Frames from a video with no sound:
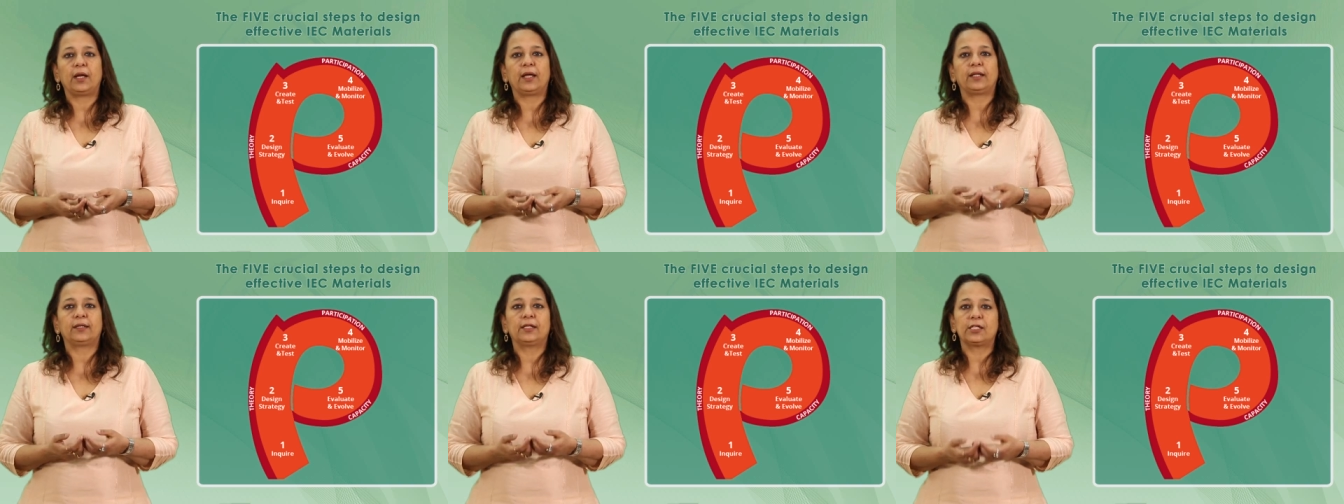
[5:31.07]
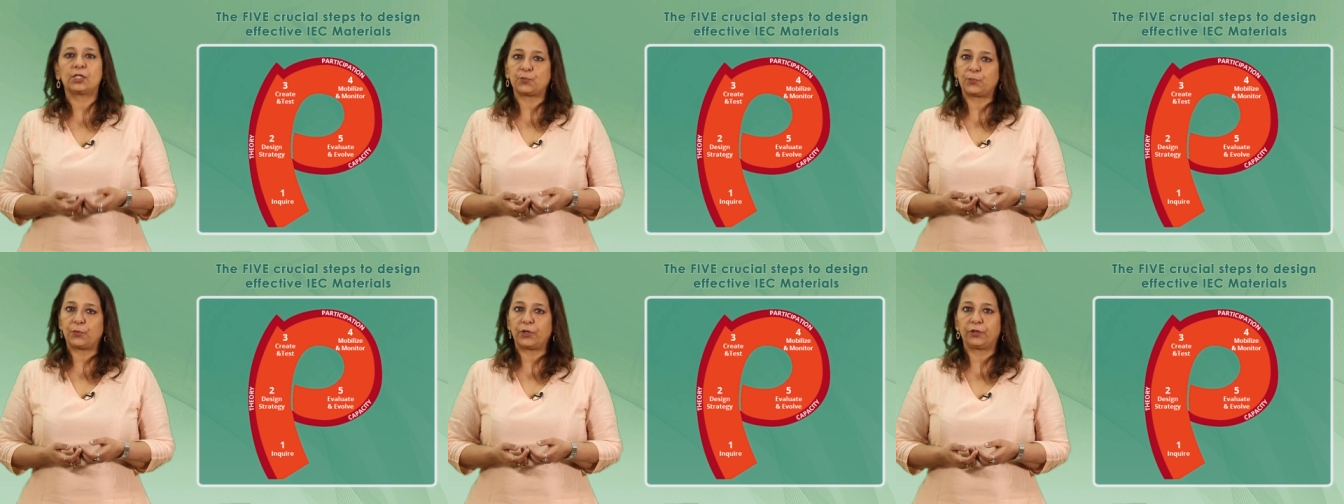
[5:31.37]
at
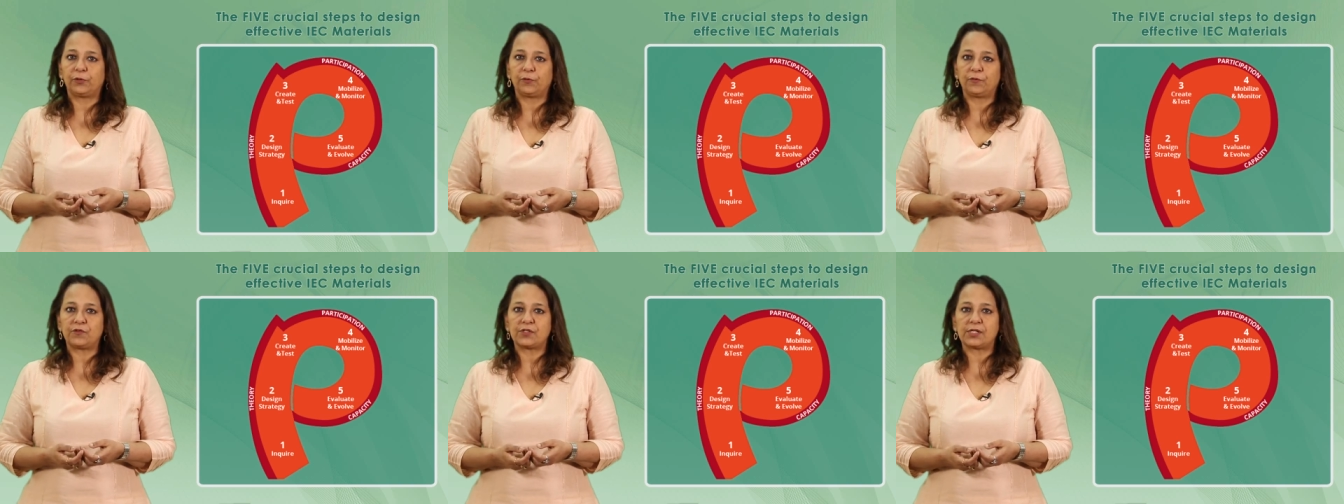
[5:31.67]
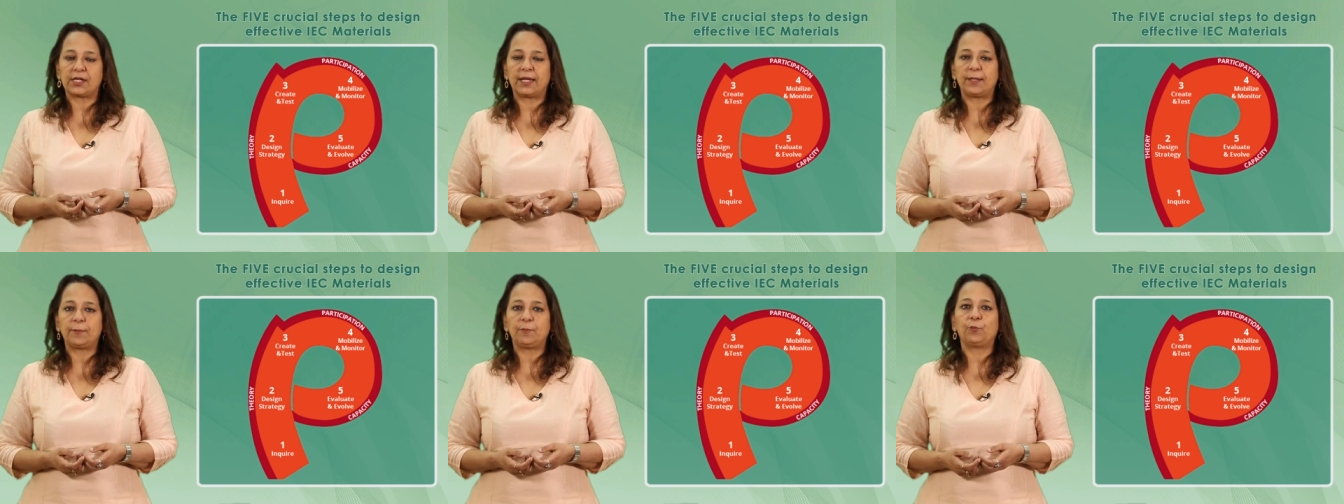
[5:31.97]
this point of
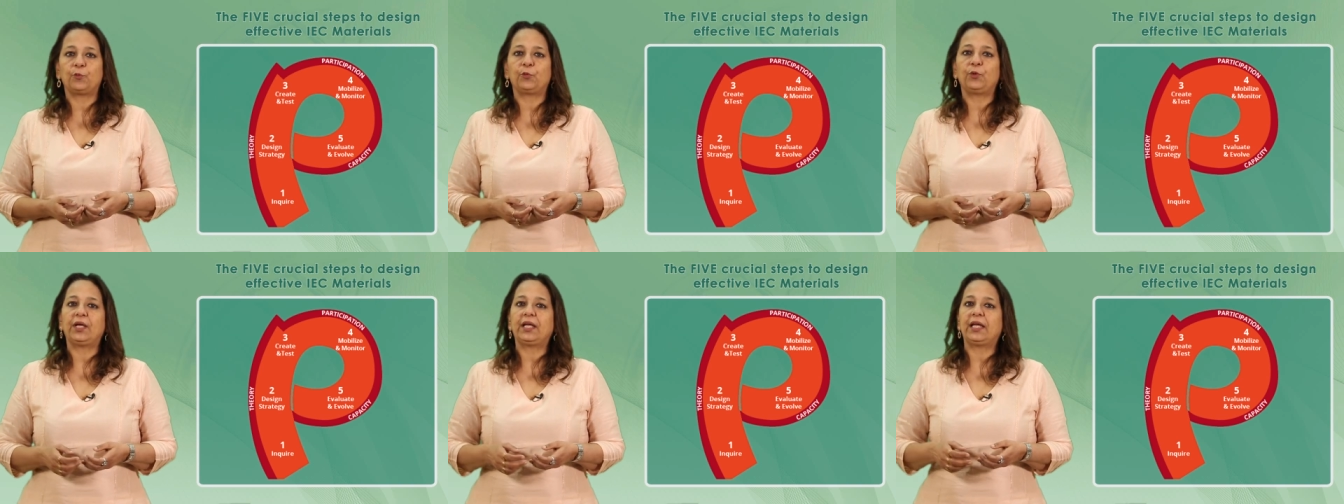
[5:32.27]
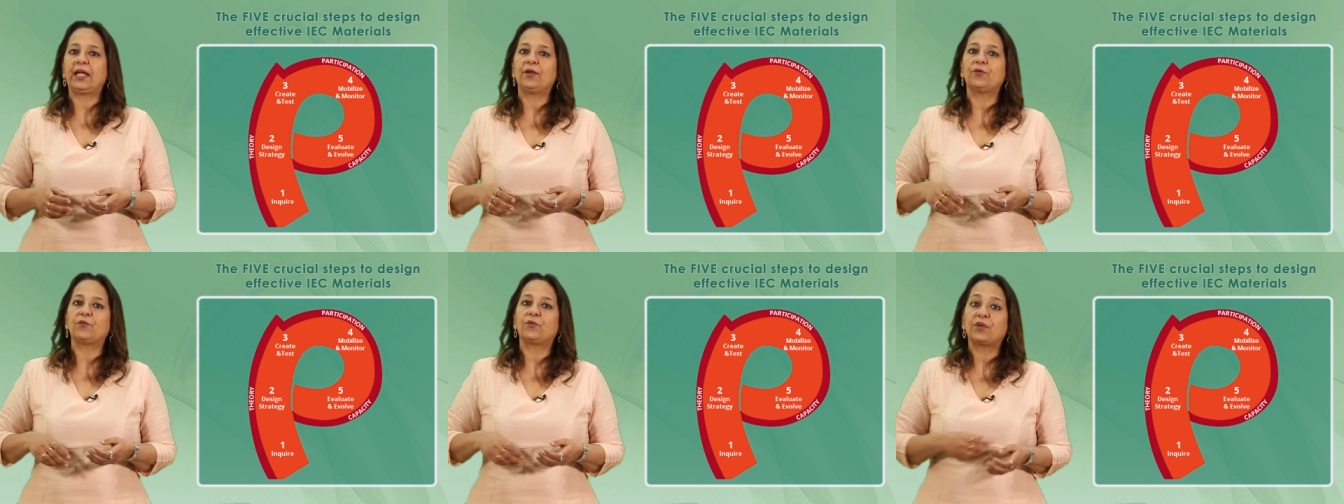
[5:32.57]
time, we
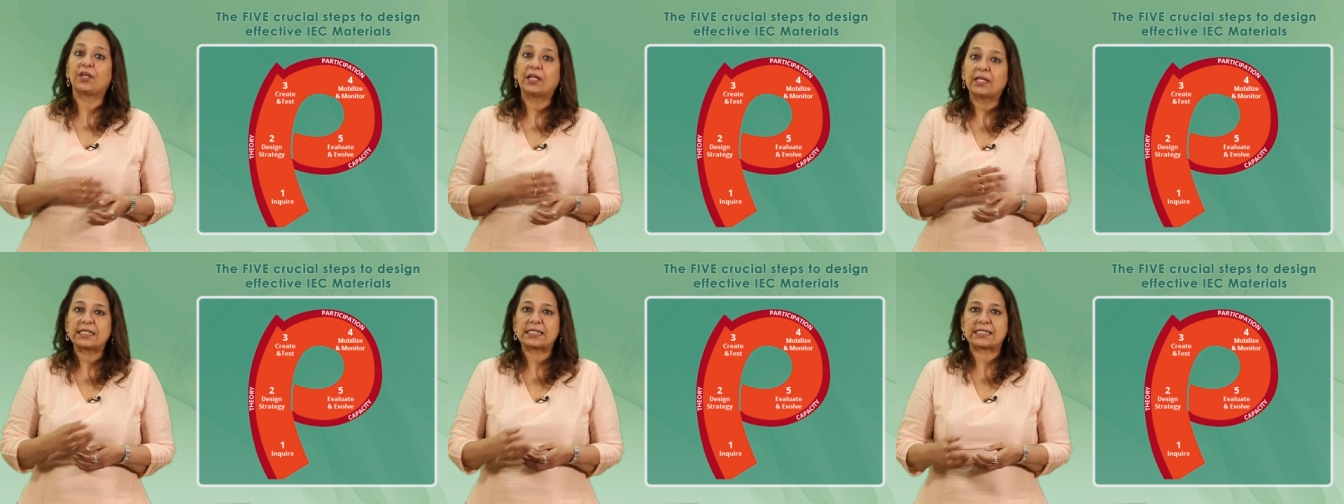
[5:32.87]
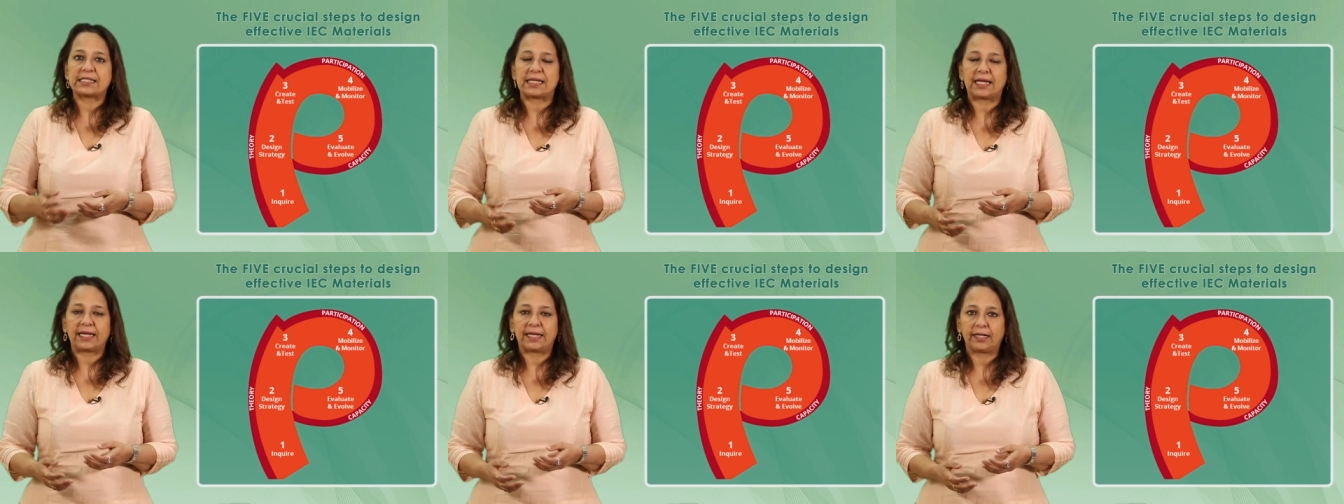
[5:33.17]
can
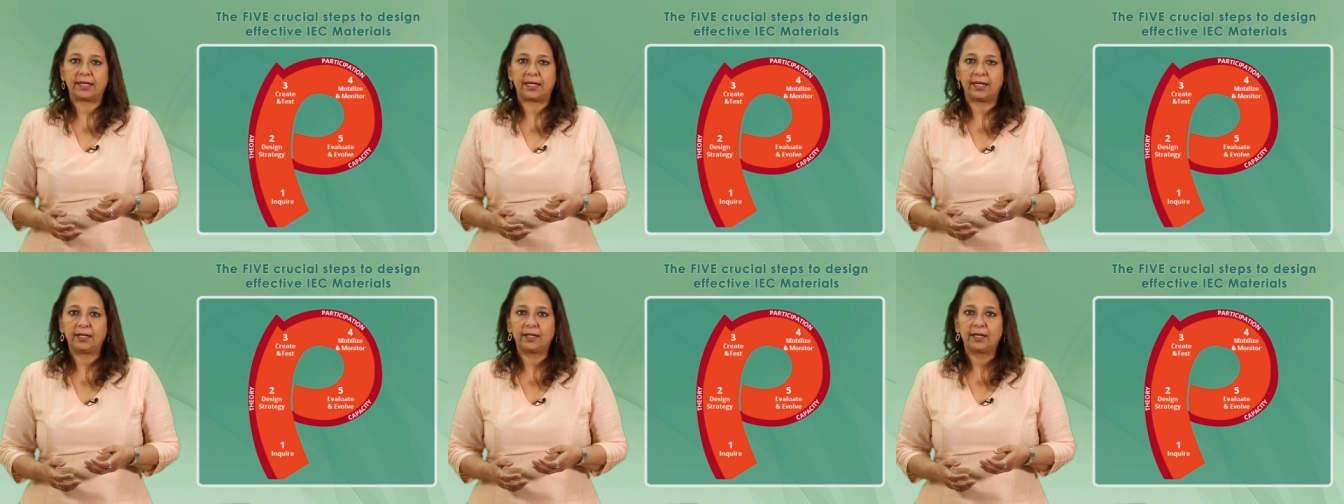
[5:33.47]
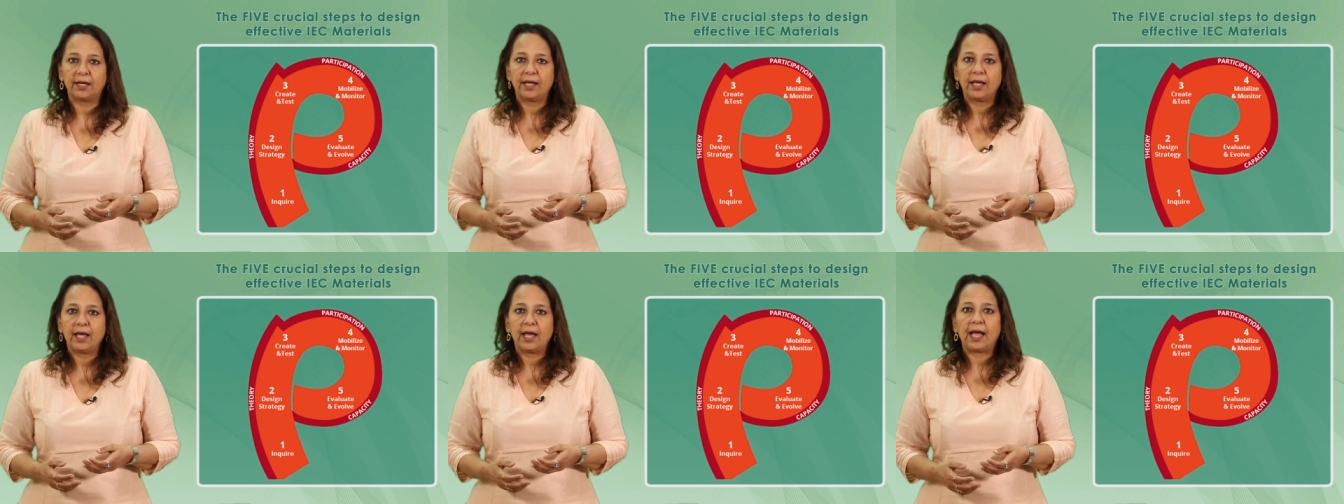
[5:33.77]
redesign it